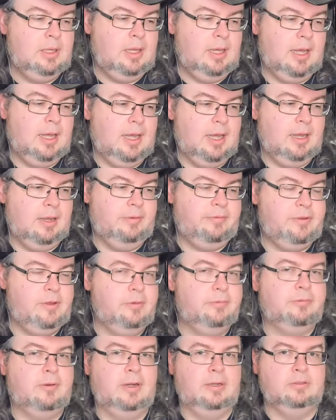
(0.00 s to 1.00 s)
A few
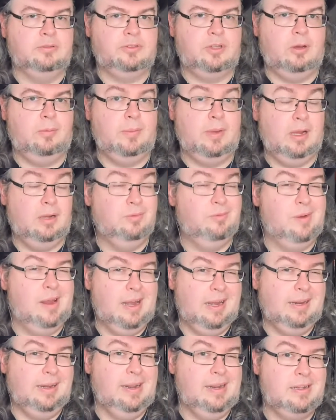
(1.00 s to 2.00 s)
friends told me I
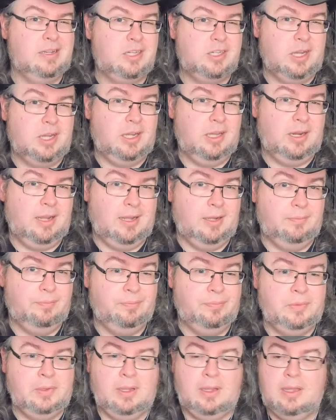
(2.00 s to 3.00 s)
really need to check it out.
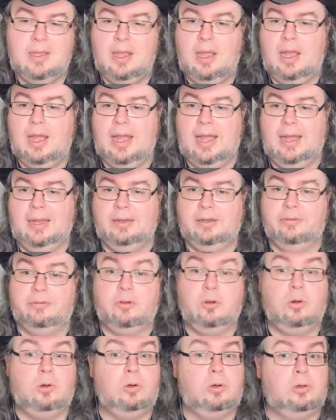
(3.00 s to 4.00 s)
And of
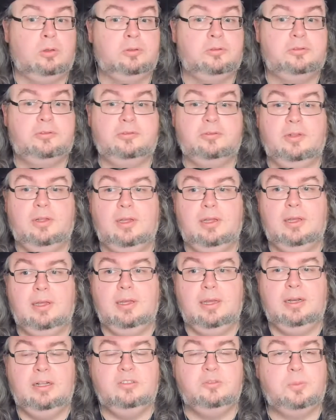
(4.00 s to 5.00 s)
course,
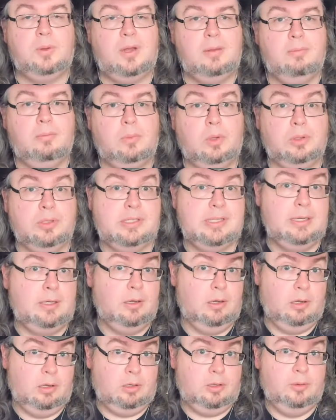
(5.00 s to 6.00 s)
it is by Monte
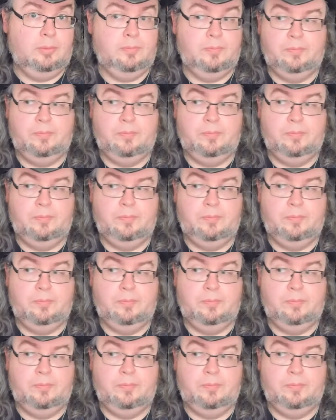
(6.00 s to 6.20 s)
Cook.